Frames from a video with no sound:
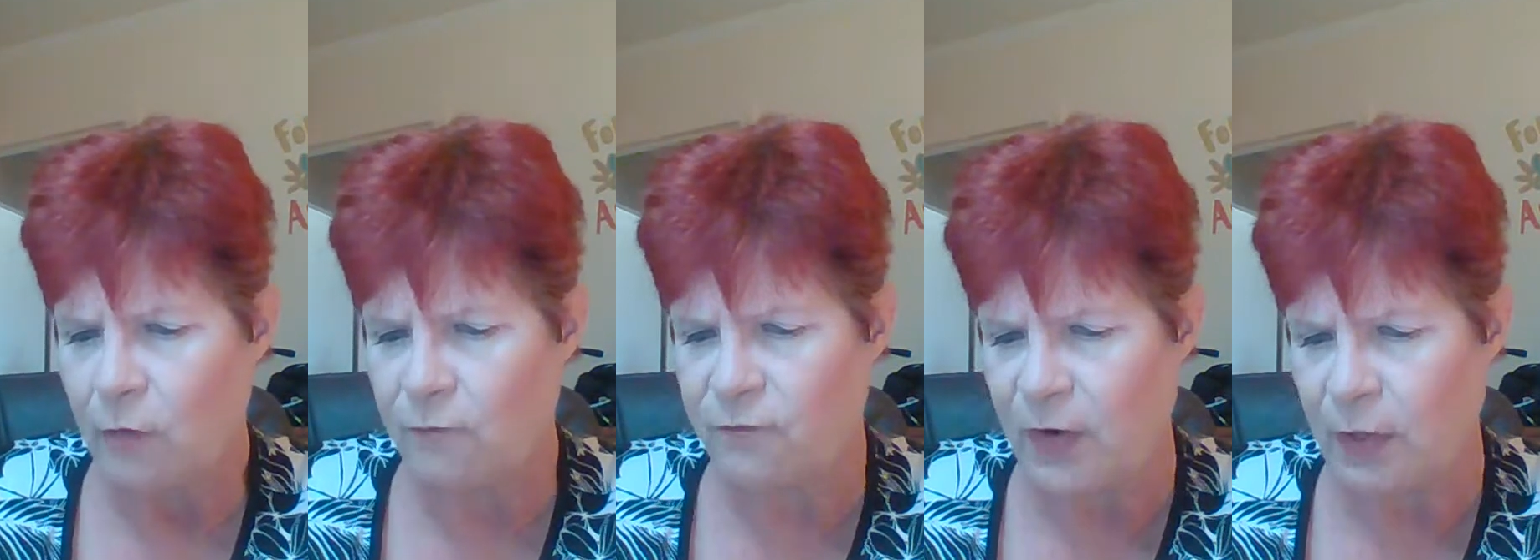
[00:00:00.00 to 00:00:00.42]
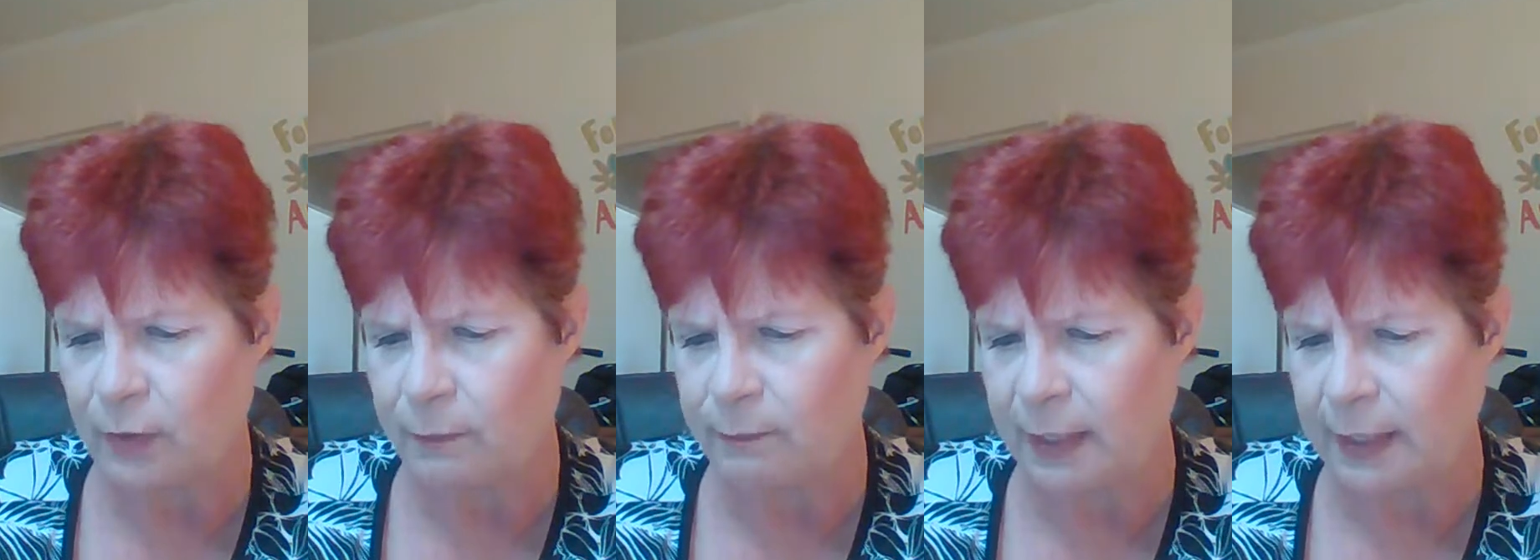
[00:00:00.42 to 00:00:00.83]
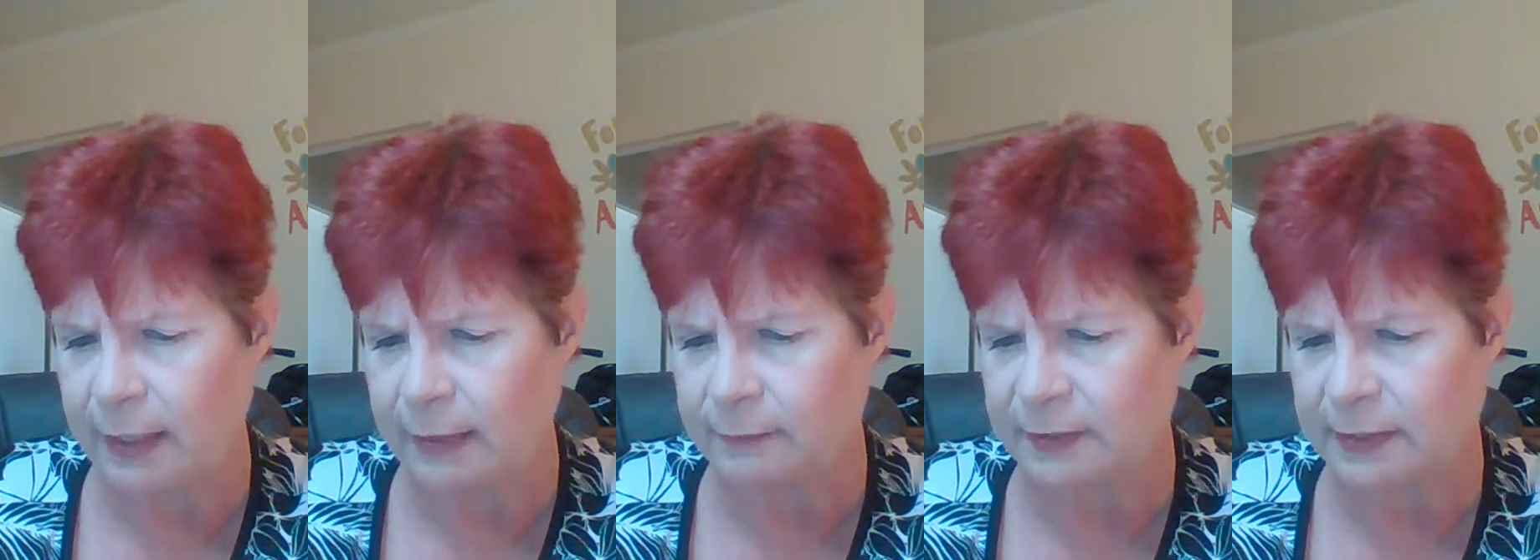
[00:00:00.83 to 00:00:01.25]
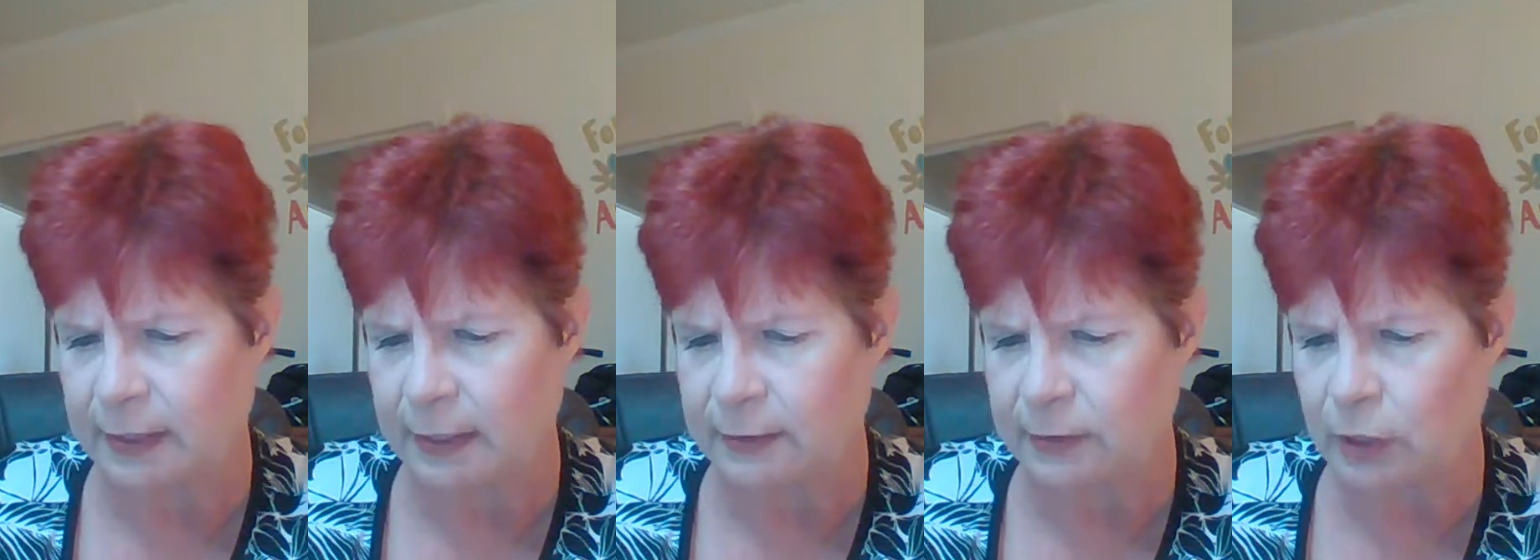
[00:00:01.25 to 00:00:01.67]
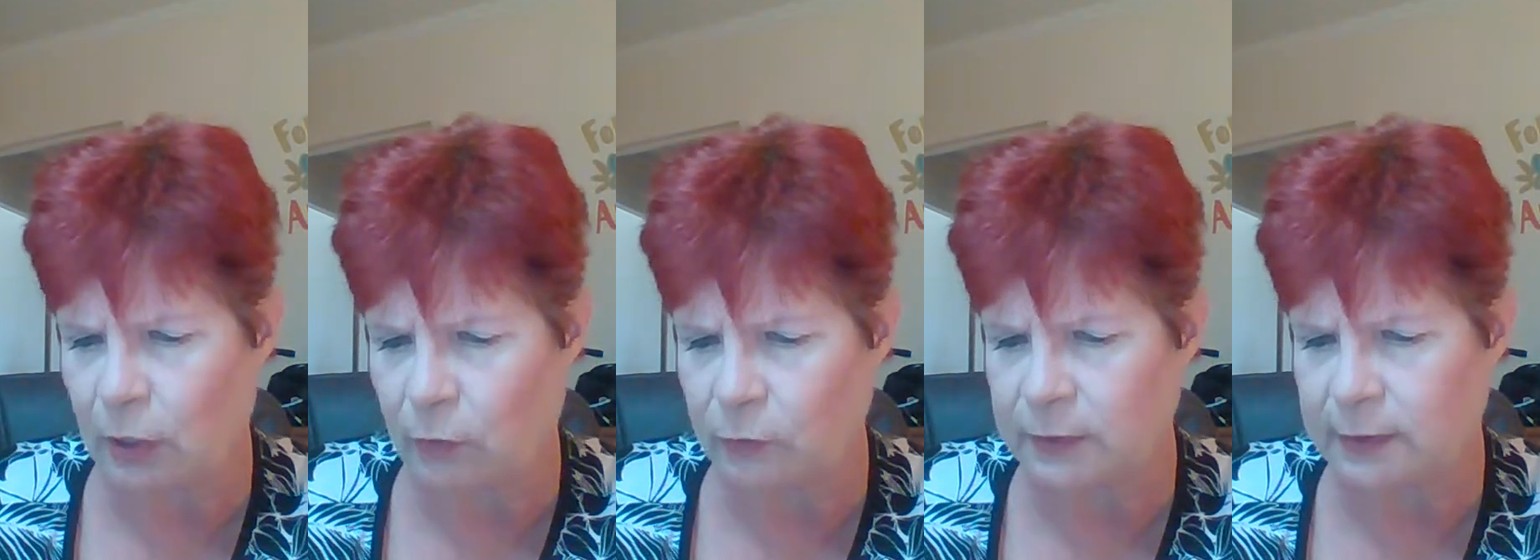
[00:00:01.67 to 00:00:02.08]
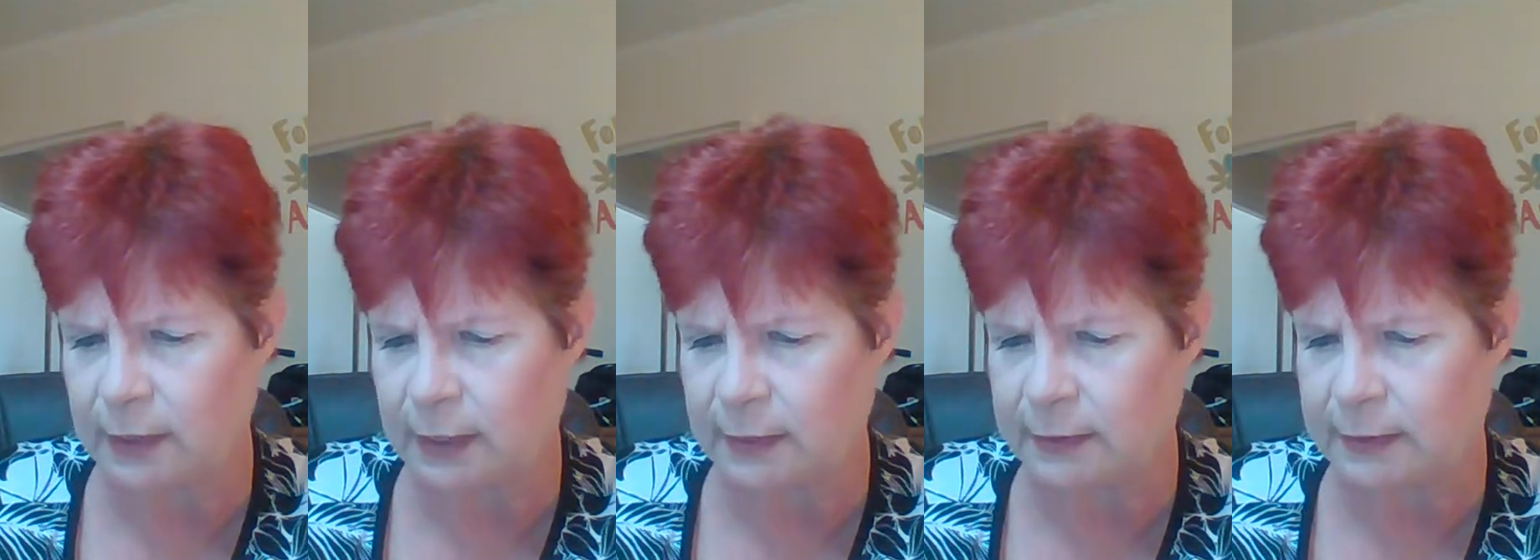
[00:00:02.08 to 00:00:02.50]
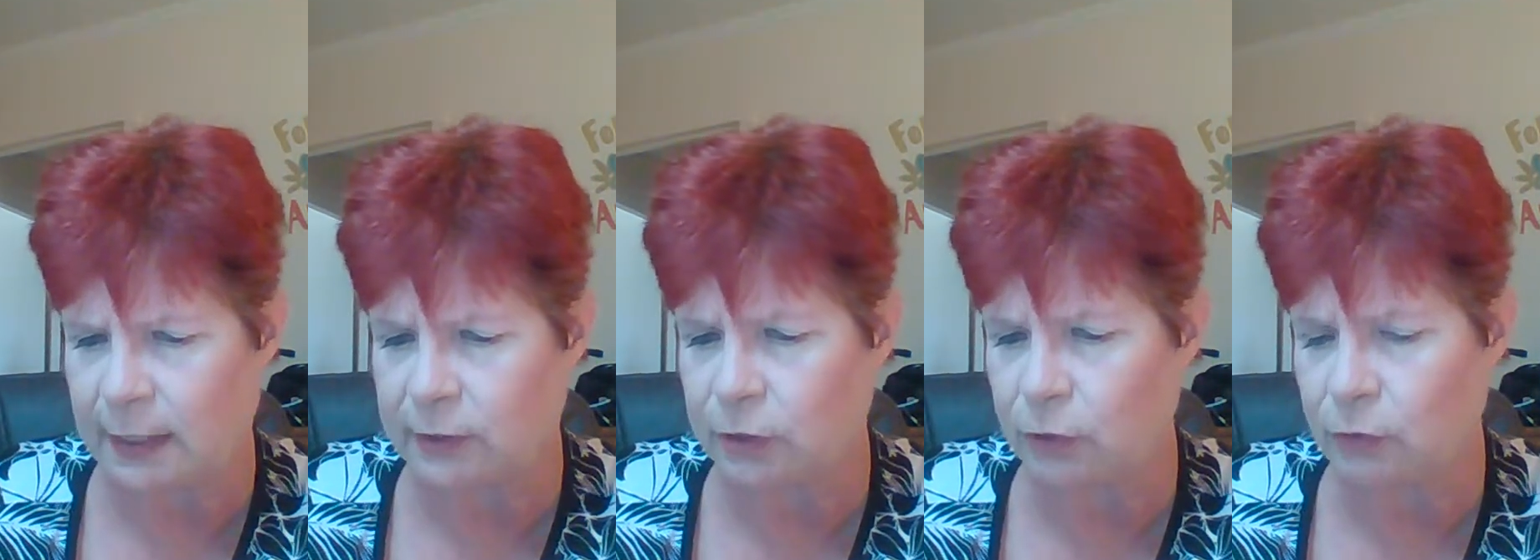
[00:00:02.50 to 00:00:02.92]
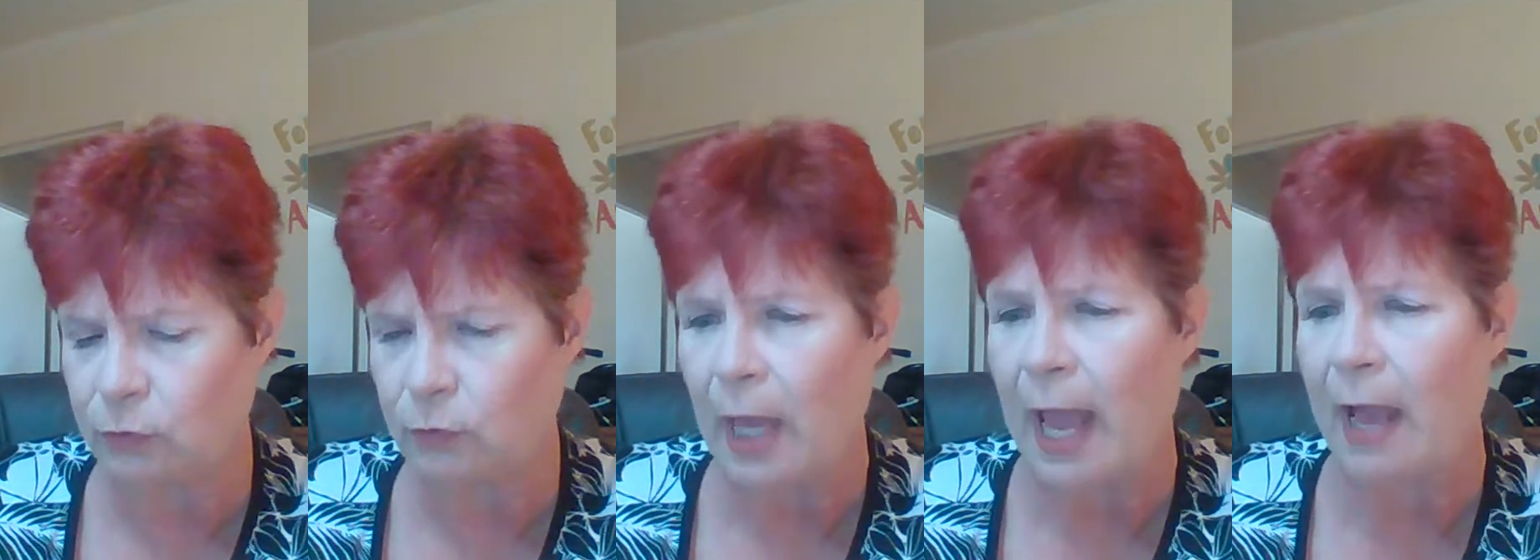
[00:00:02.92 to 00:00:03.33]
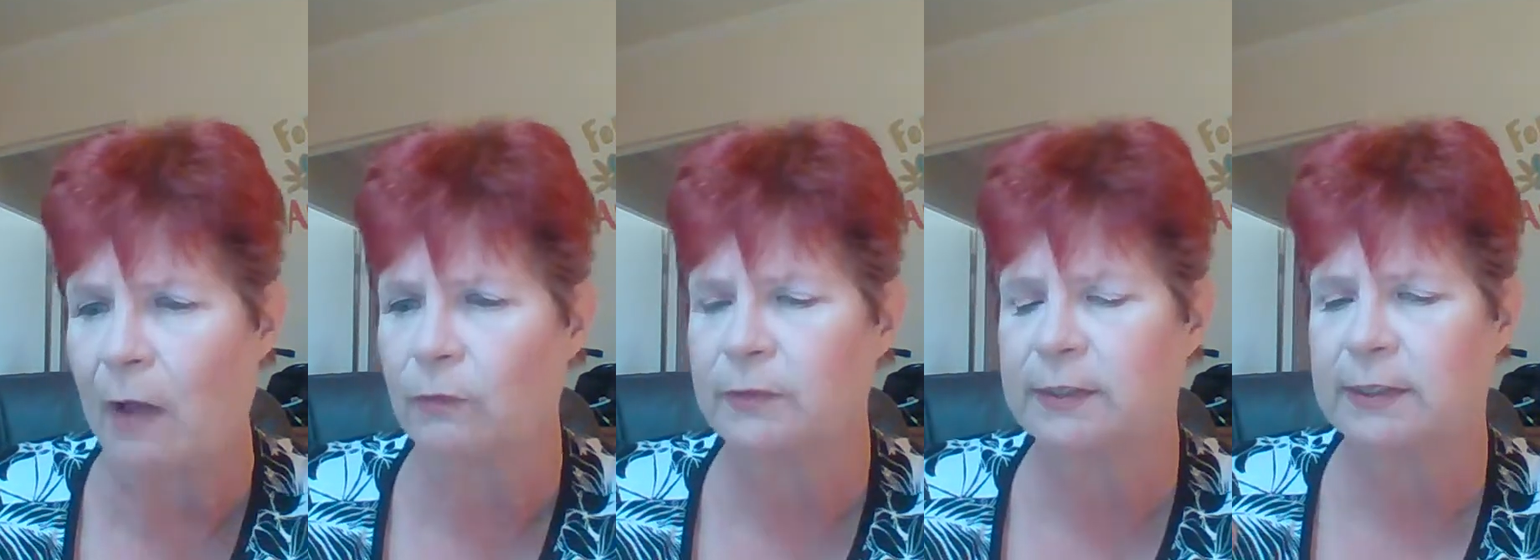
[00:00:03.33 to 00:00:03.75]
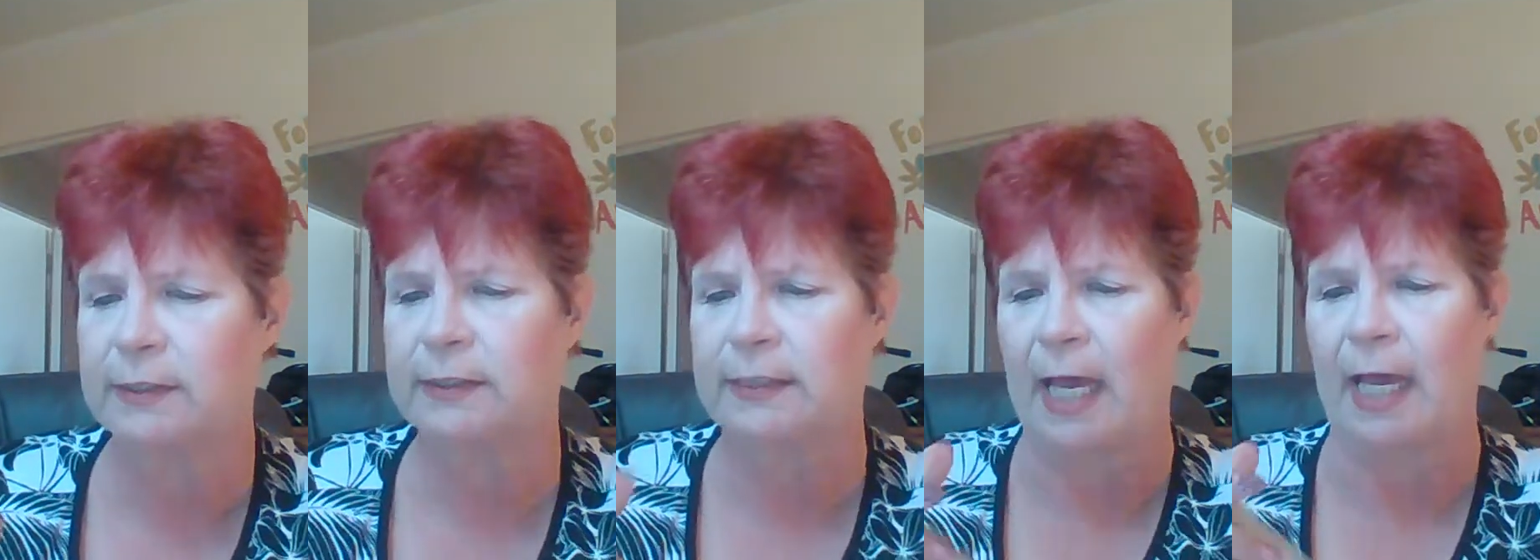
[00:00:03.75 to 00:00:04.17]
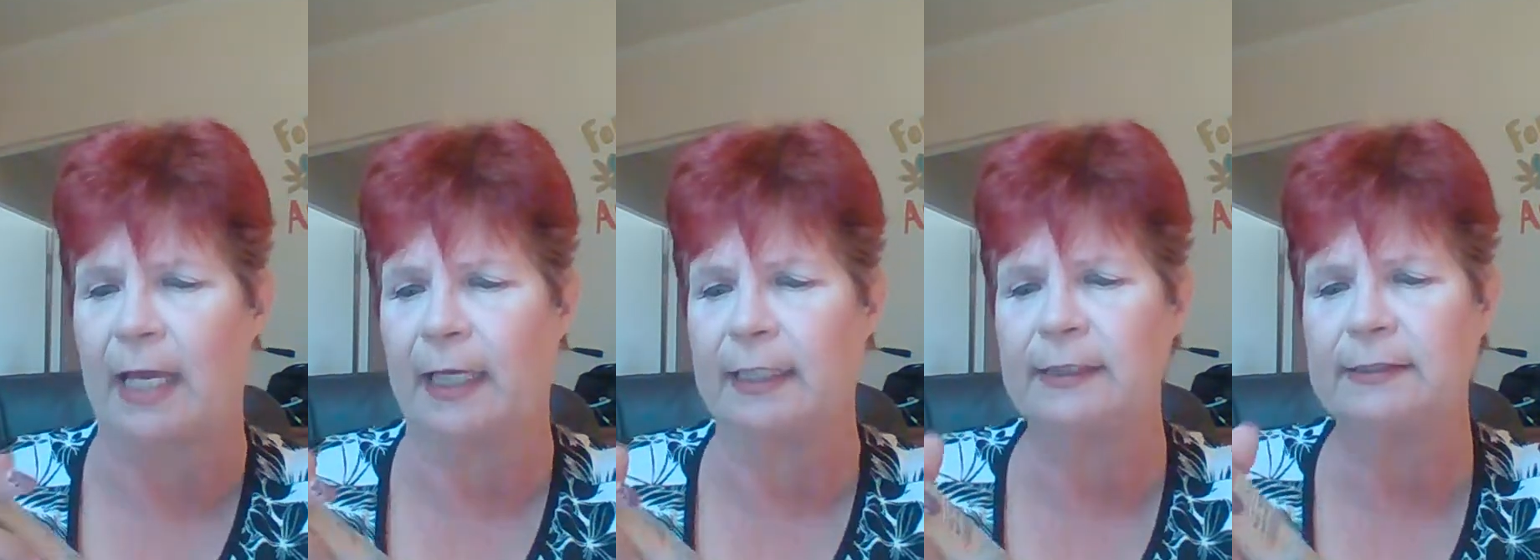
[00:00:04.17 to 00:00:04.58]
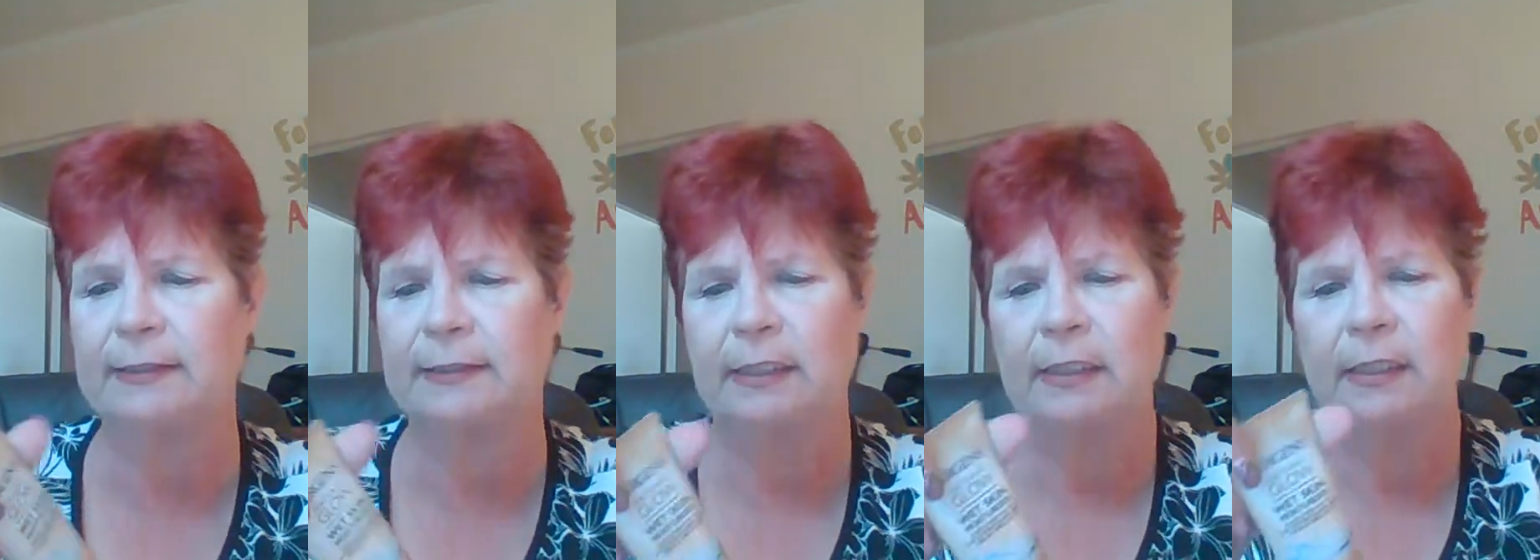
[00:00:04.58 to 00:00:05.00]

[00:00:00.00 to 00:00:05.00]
fair to medium skin tones. It's a 2 ounce size.